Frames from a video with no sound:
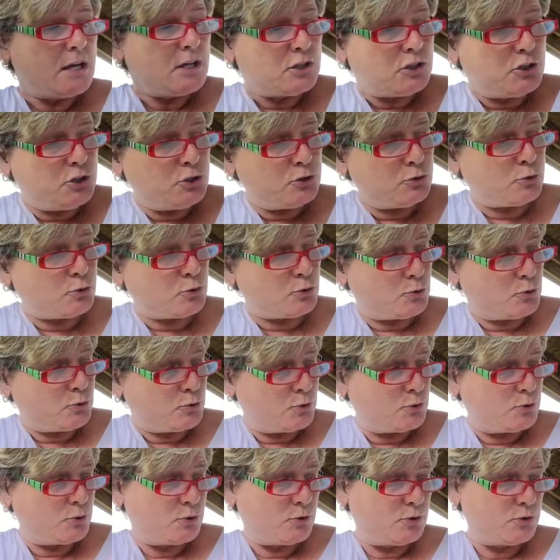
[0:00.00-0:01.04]
you'll
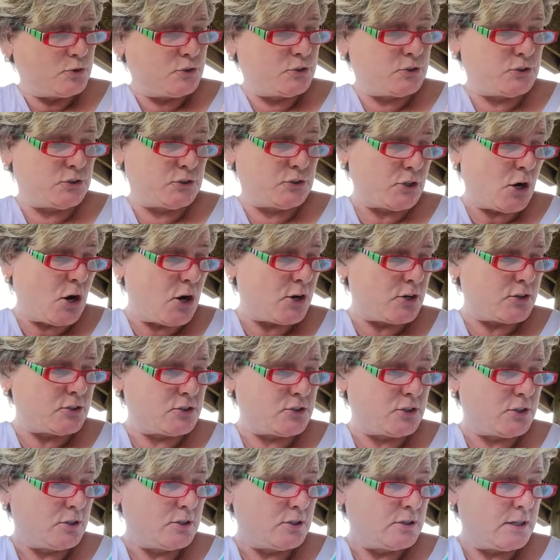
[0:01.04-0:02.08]

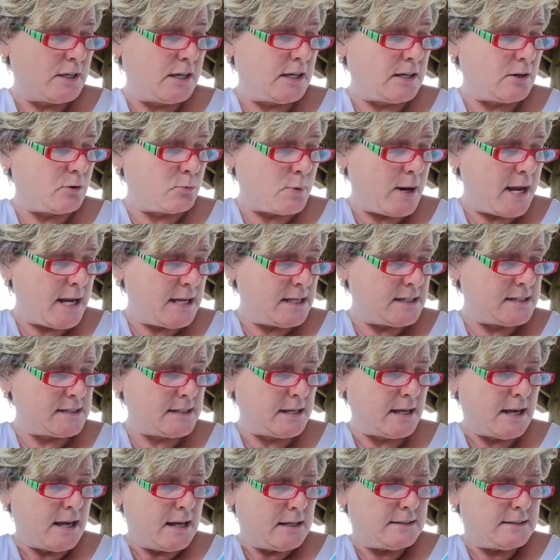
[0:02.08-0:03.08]
start in a race